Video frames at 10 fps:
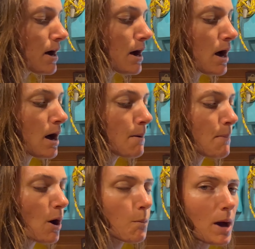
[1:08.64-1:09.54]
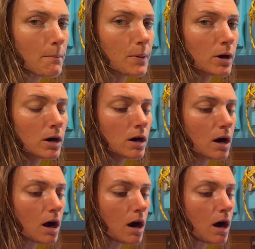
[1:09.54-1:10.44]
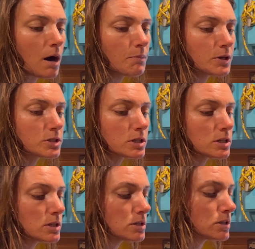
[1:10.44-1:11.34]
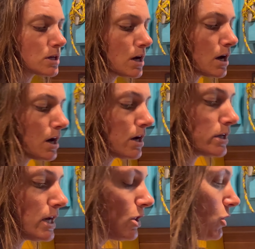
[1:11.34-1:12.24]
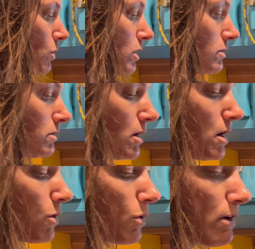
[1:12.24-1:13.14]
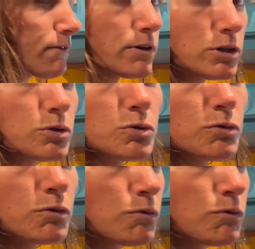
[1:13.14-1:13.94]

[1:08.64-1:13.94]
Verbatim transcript: a bell pepper. Um, this is a yellow one. Whatever you